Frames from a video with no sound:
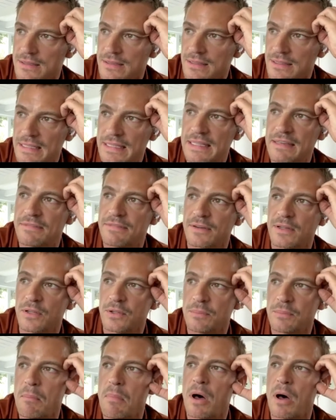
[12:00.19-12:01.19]
difficult
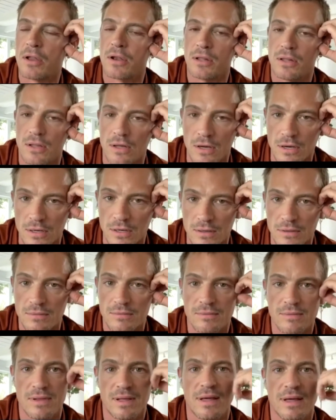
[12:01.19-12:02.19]
monologue
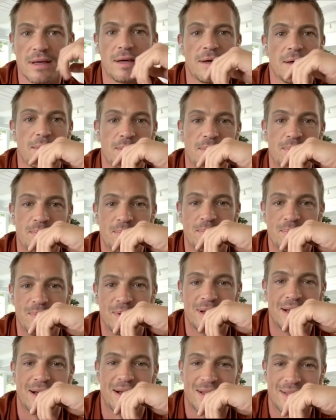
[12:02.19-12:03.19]
on
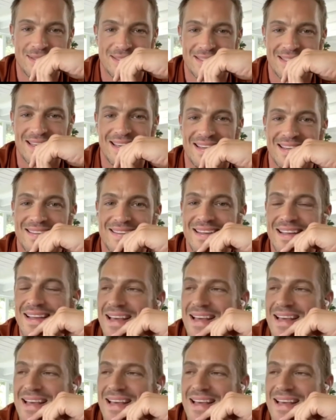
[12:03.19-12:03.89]
stage.